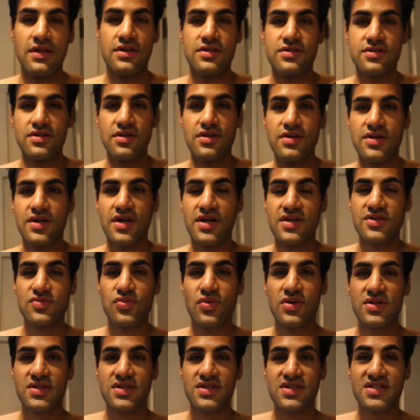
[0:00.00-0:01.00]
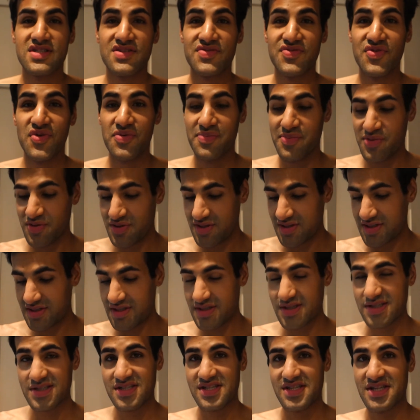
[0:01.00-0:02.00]
So guys,
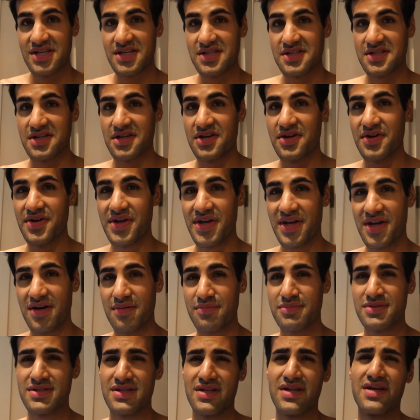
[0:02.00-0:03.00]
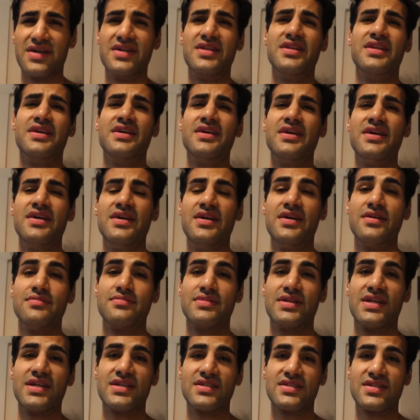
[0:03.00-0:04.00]
164.6, things are going up slightly,
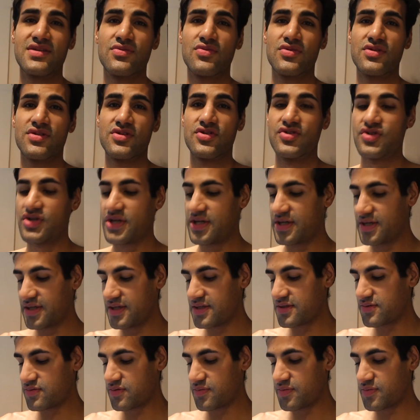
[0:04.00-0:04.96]
but let's see what the trend is.